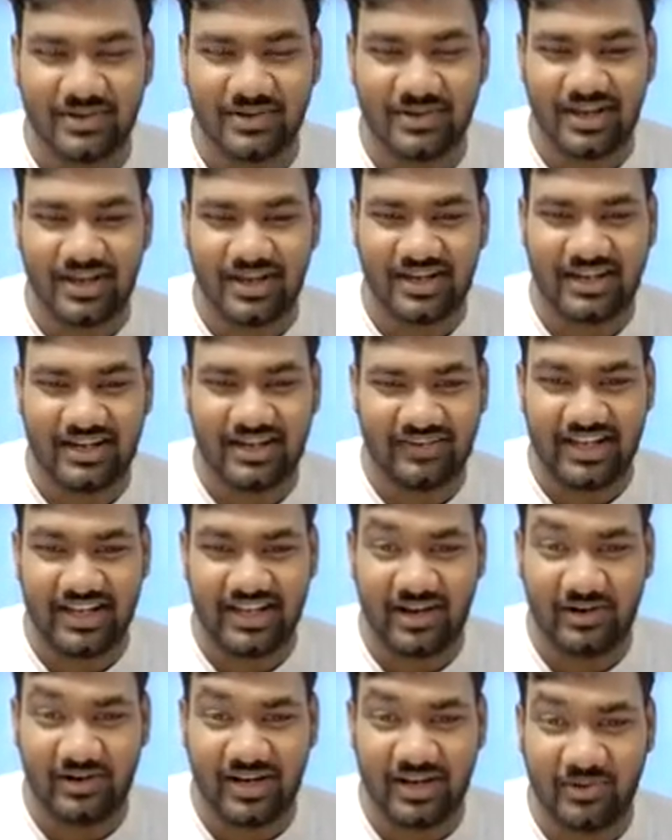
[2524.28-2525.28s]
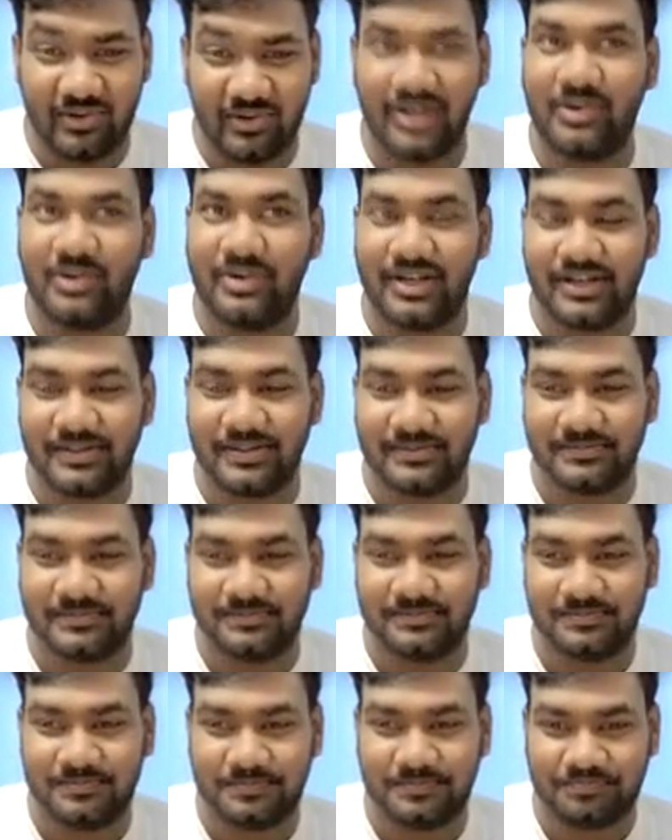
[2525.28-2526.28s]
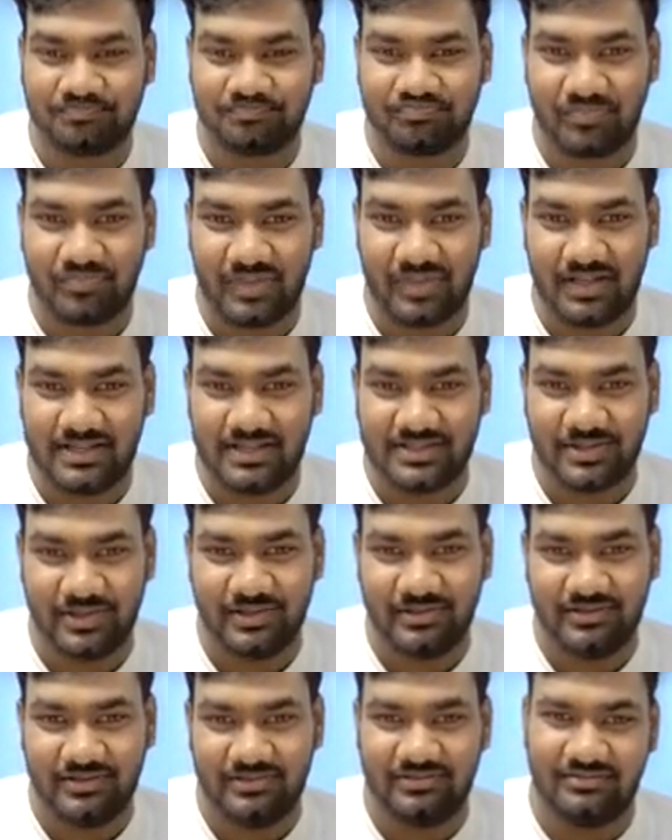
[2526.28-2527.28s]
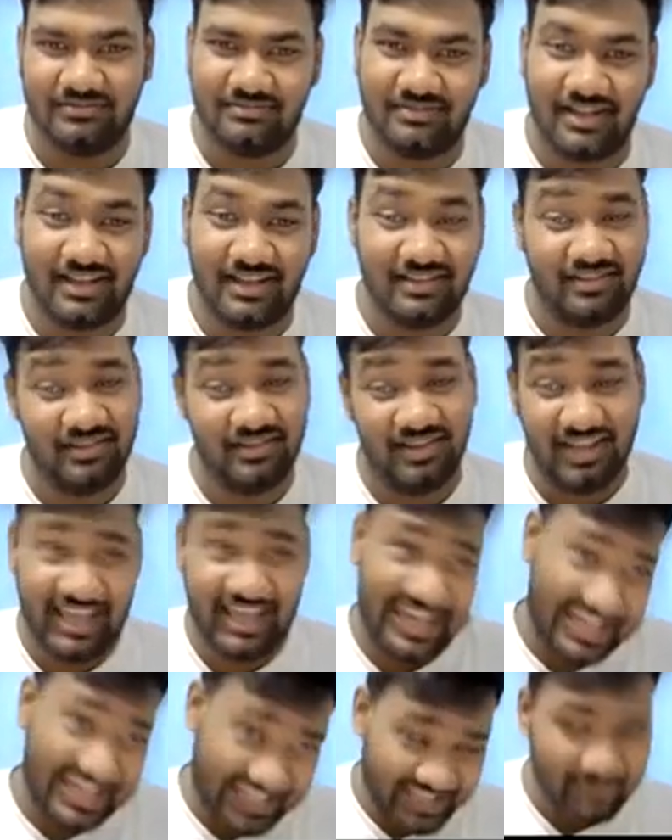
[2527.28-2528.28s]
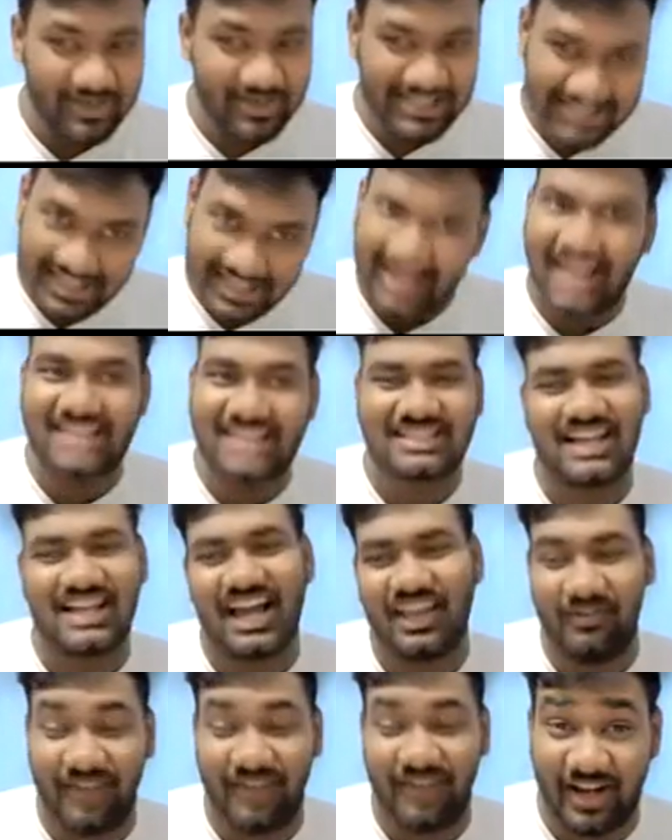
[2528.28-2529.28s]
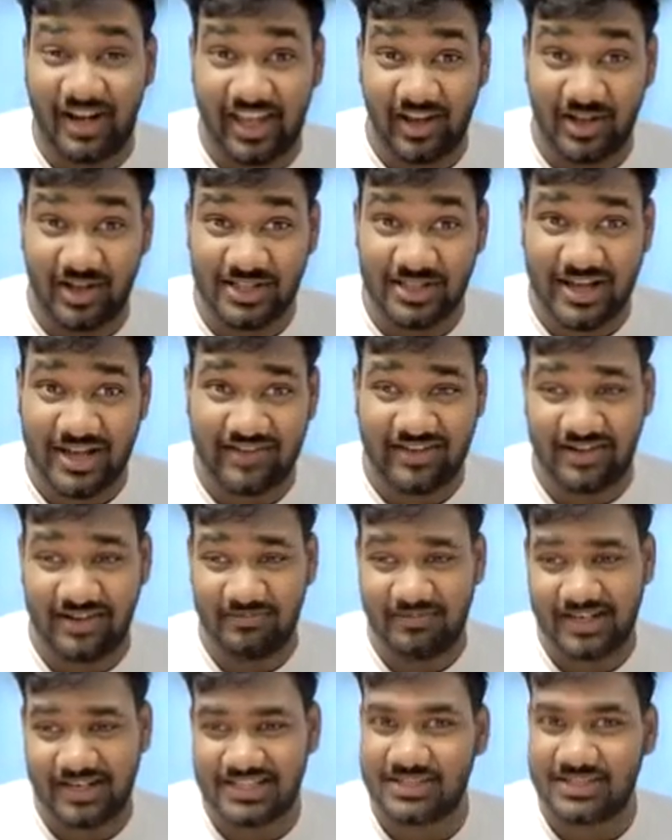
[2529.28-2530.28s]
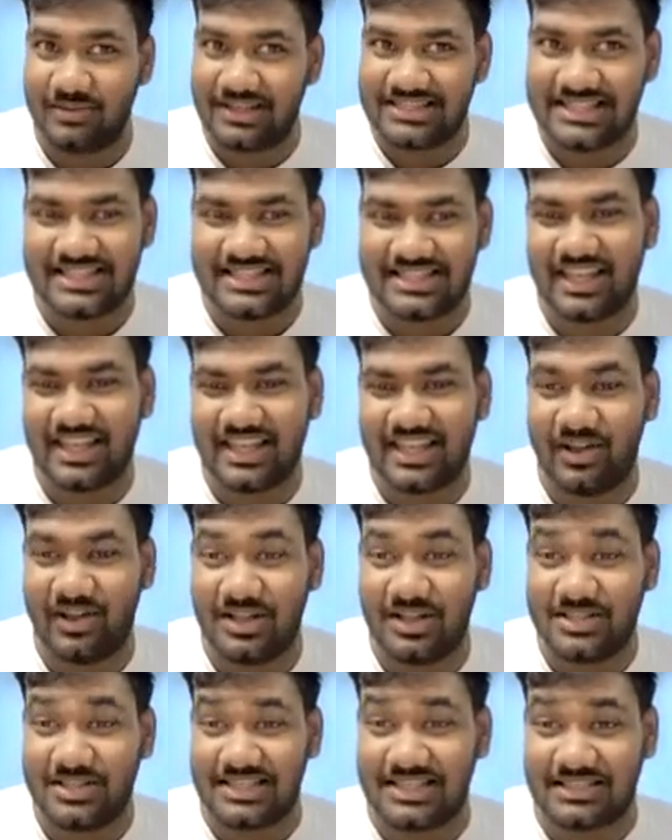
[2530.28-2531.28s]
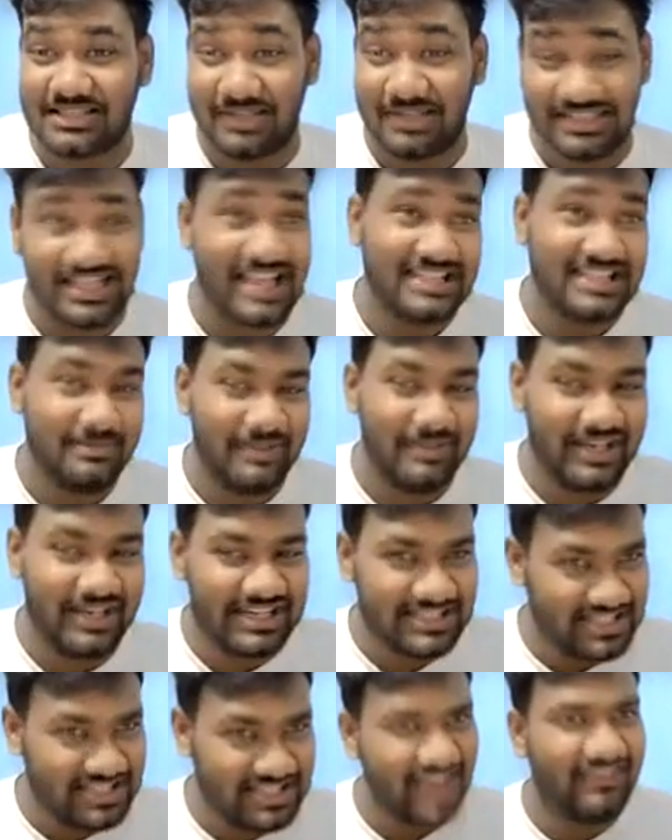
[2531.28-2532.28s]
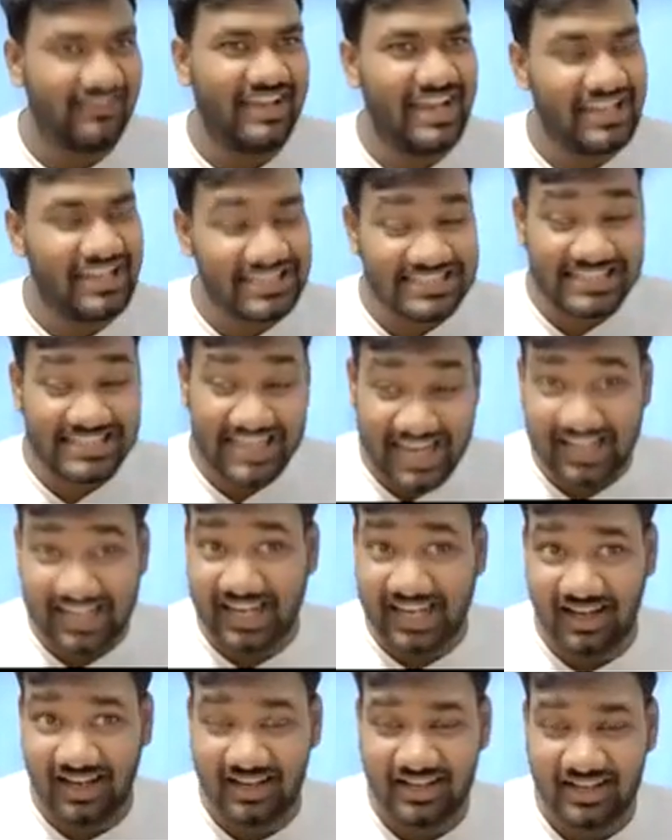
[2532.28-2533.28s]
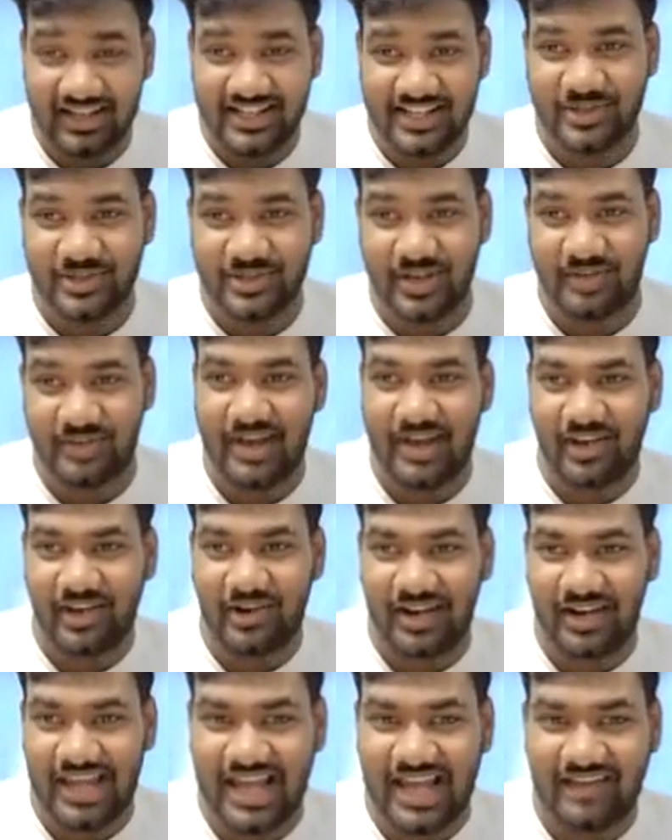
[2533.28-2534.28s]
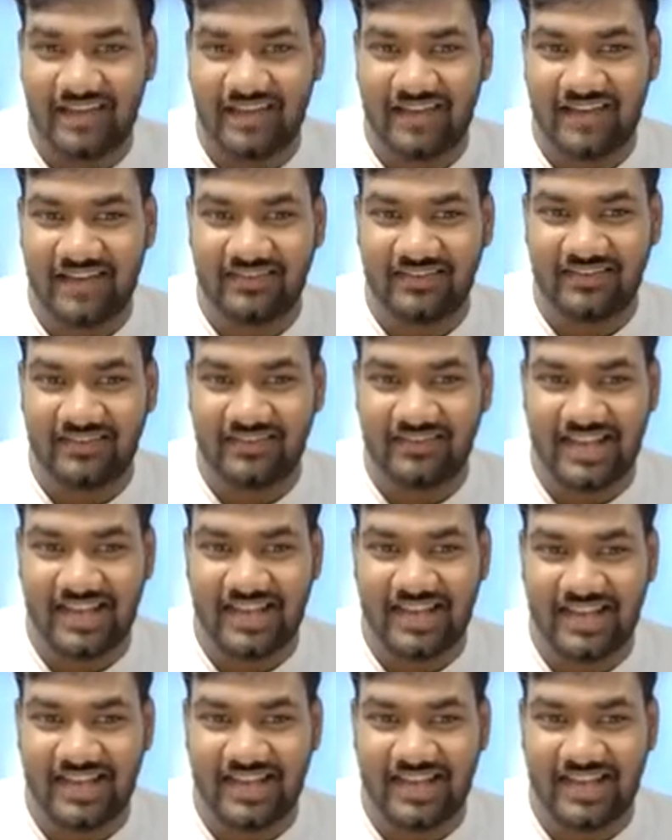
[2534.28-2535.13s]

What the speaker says: You can create a free account and you can do it. So any question ask. When I also have complex questions, I also ask. But ChatGPT doesn't have latest data, so it might not have like the current